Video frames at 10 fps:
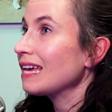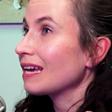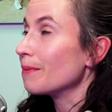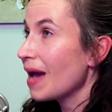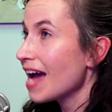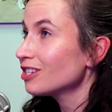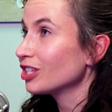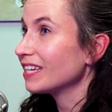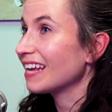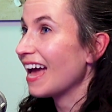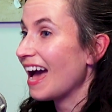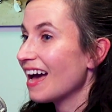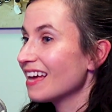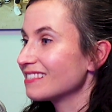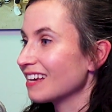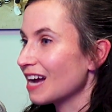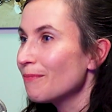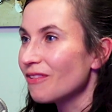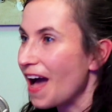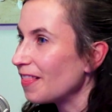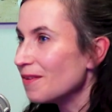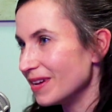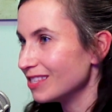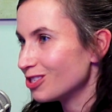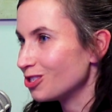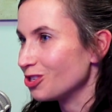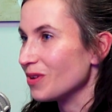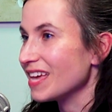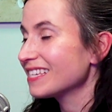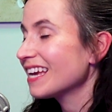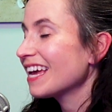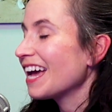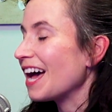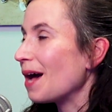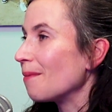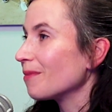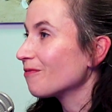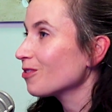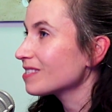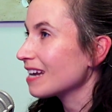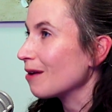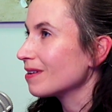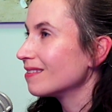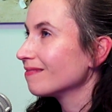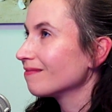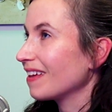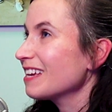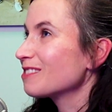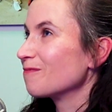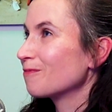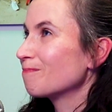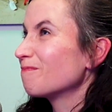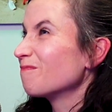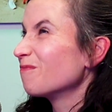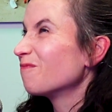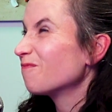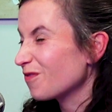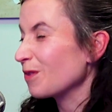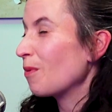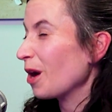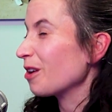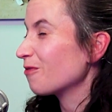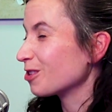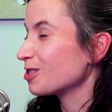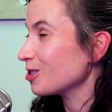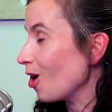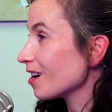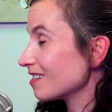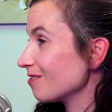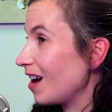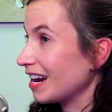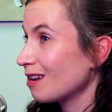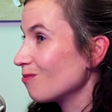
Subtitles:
compassion has a couple of elements to it. At first, I think it's important to first start defining